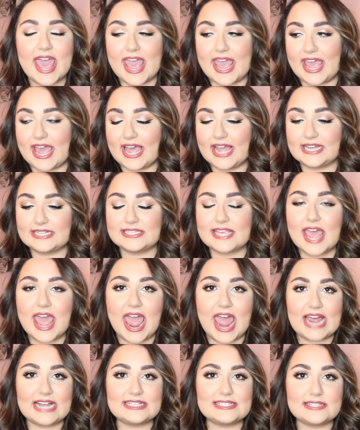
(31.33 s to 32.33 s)
And
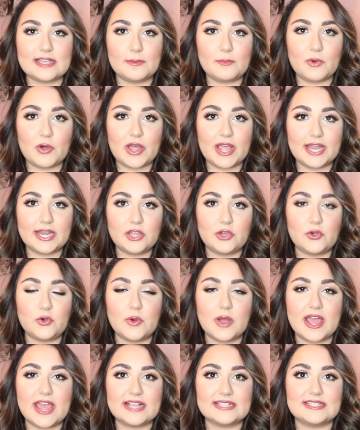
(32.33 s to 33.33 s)
as someone
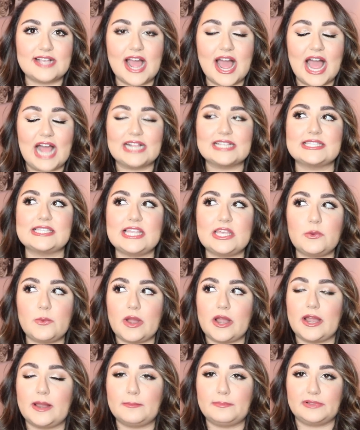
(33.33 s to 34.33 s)
who is constantly
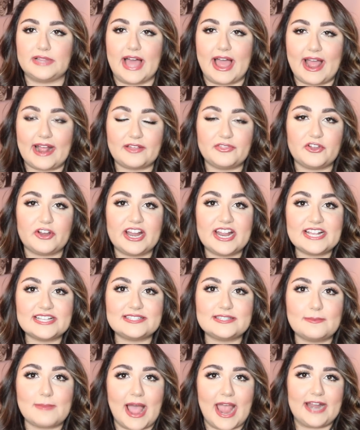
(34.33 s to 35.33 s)
wearing black, there
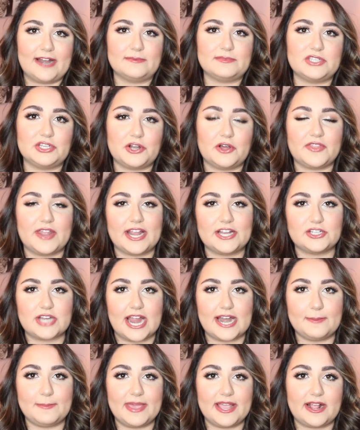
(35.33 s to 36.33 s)
is some items, you know, that I
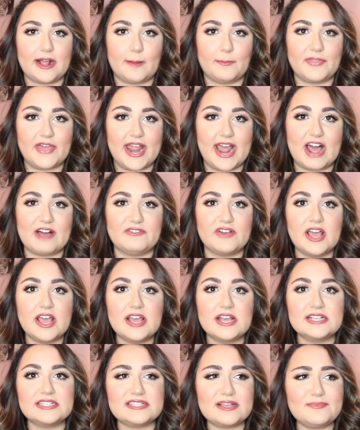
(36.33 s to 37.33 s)
try to pick up that have
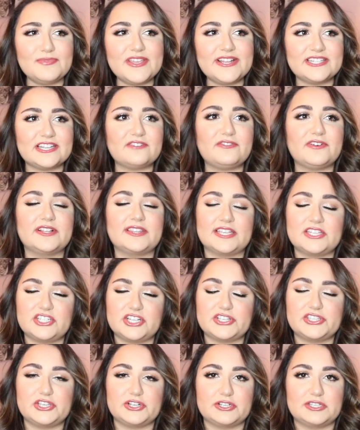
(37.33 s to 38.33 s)
something different than
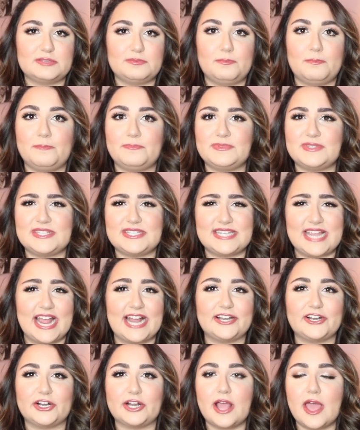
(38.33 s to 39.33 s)
just your
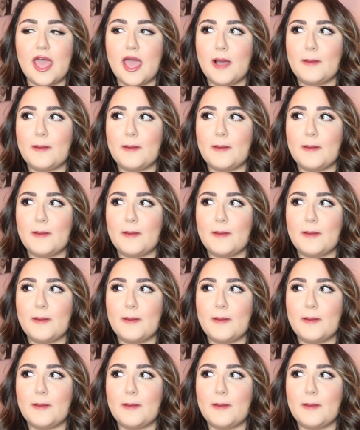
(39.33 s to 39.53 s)
standard